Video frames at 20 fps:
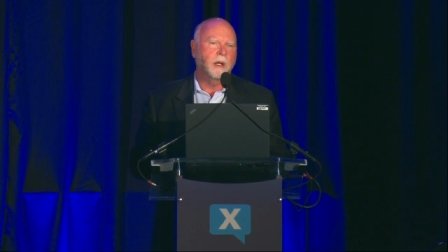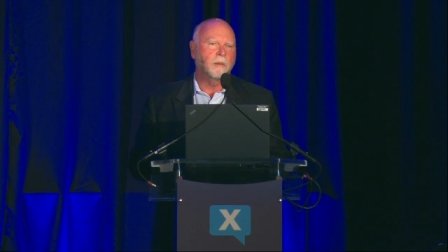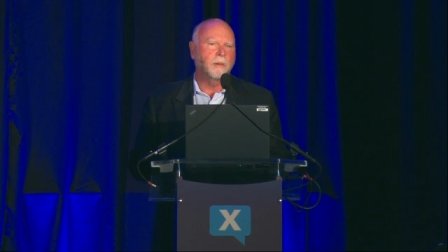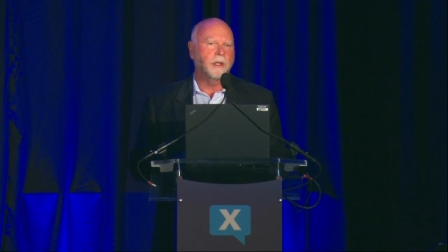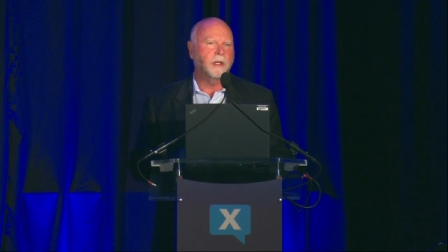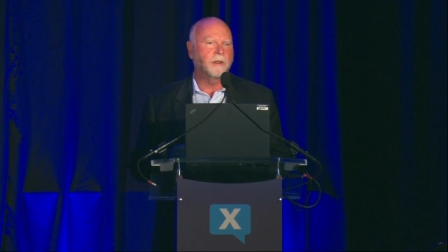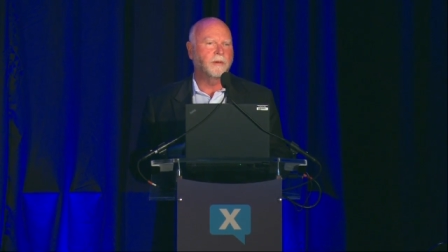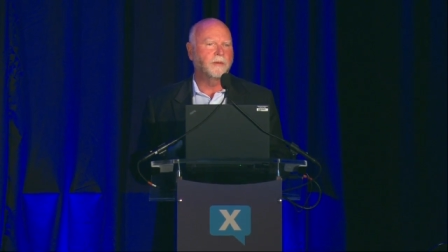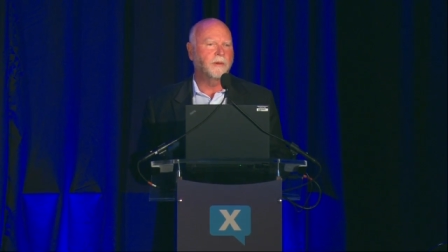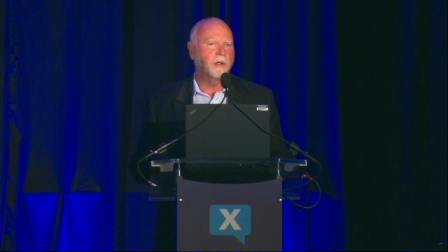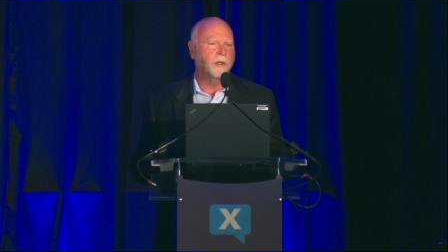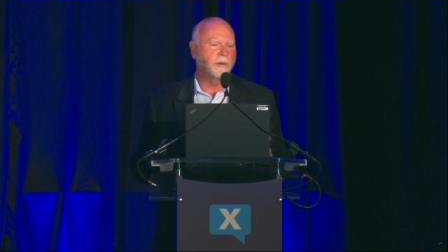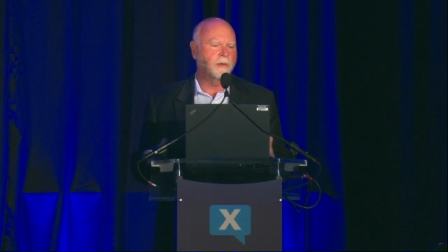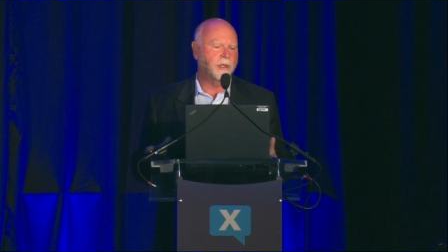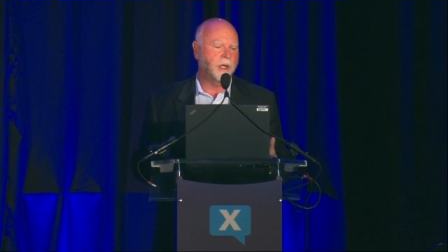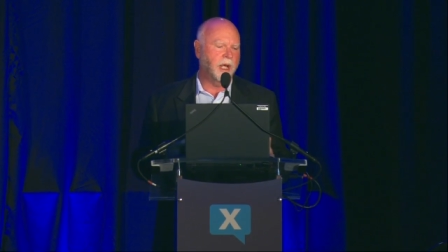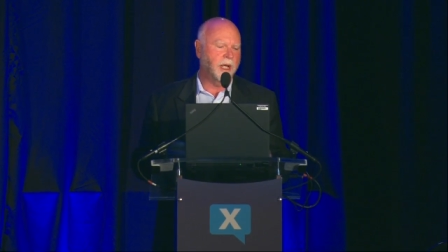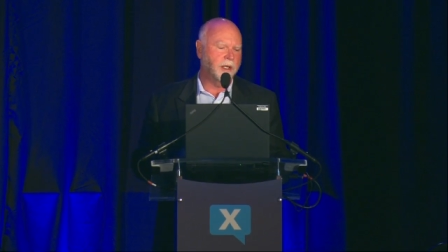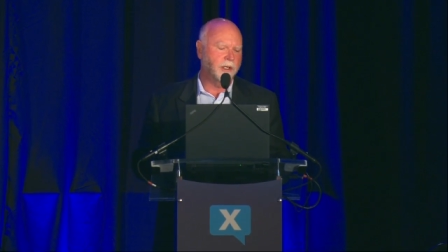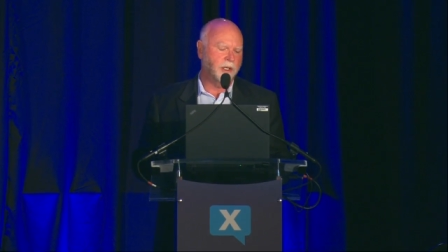We
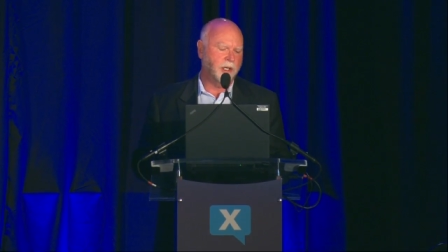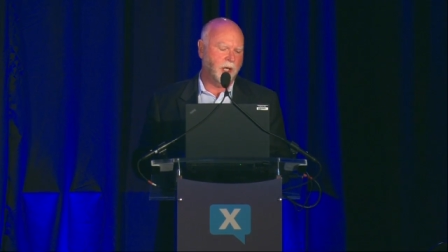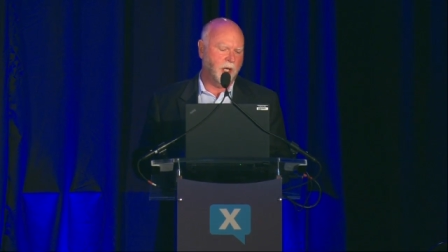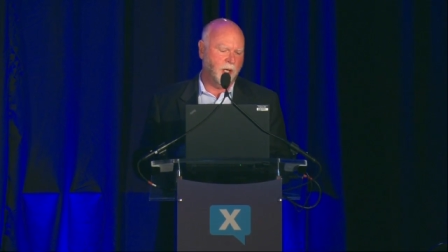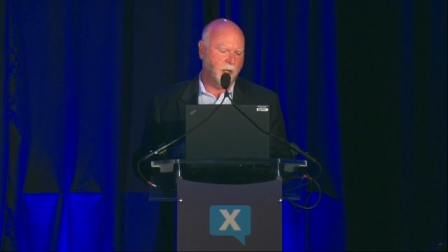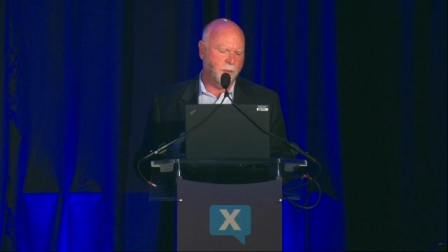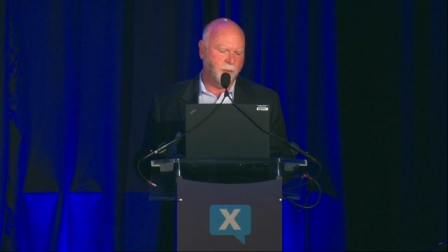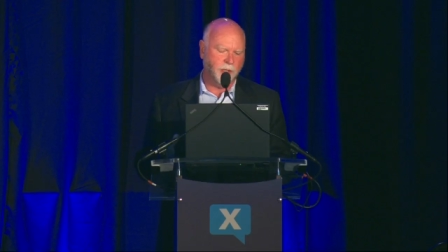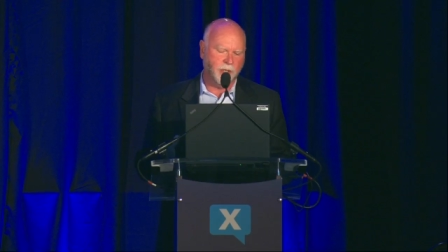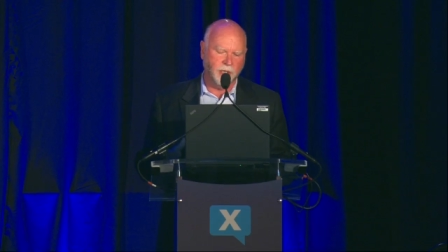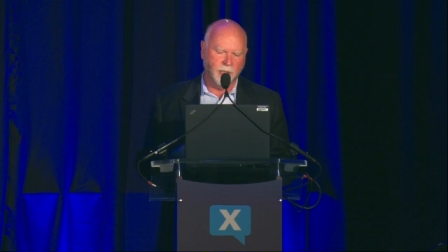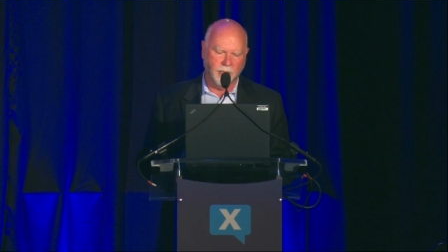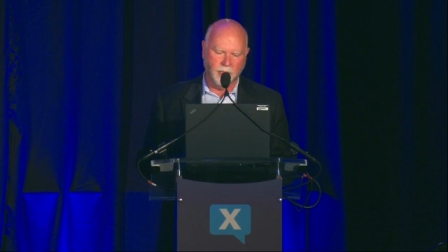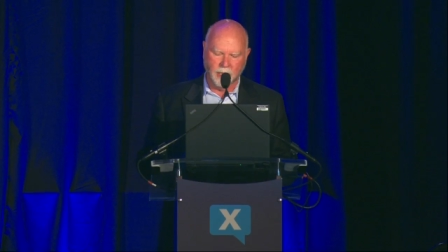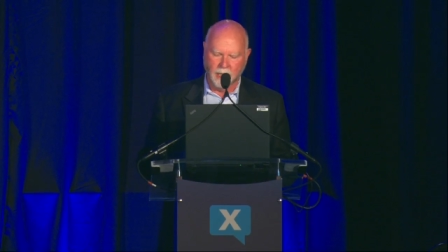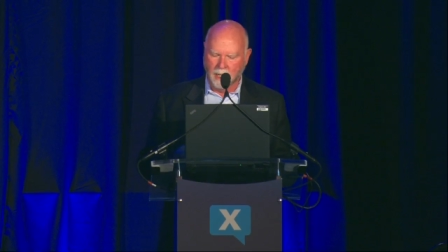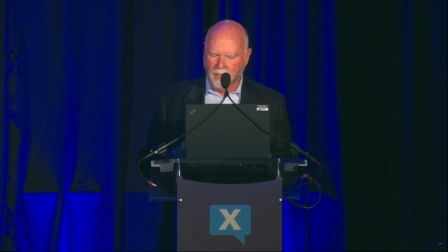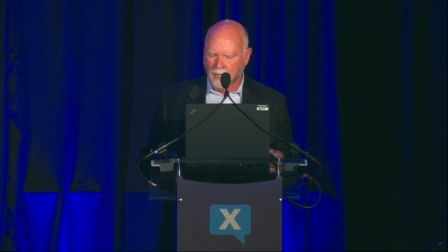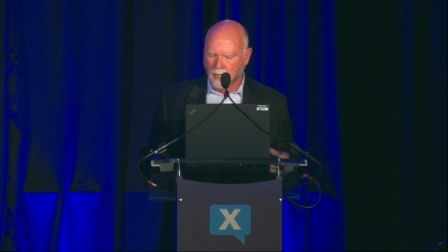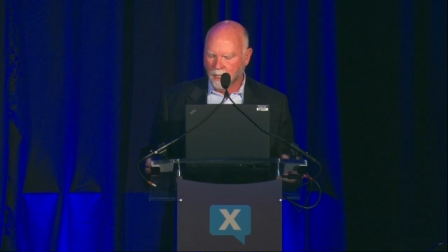diffuse enzymes and
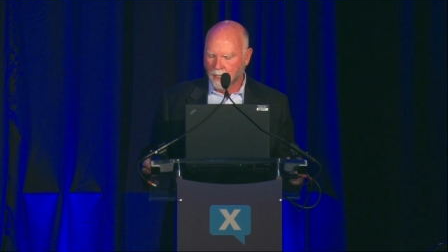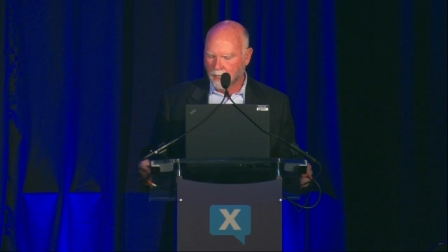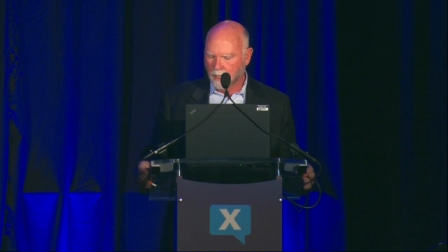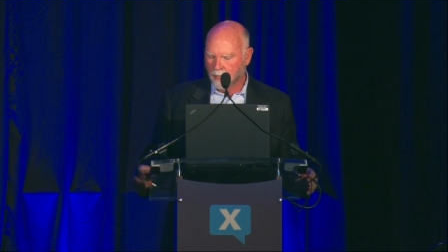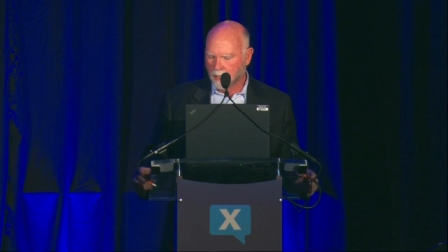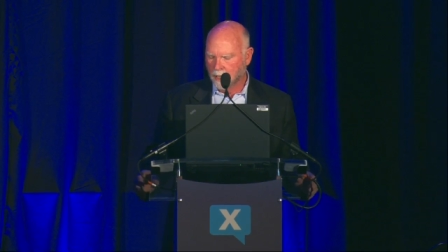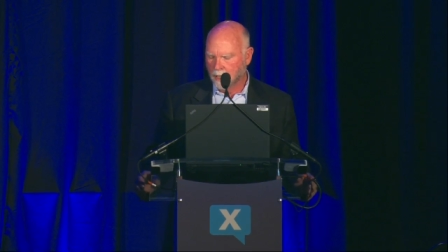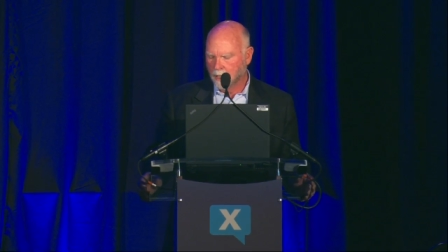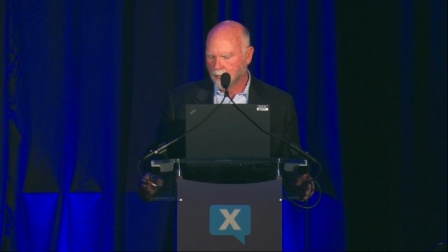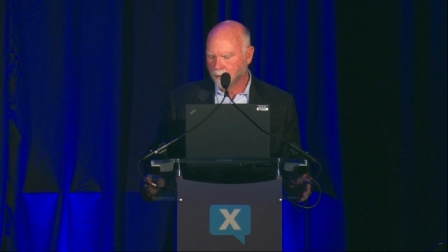uh,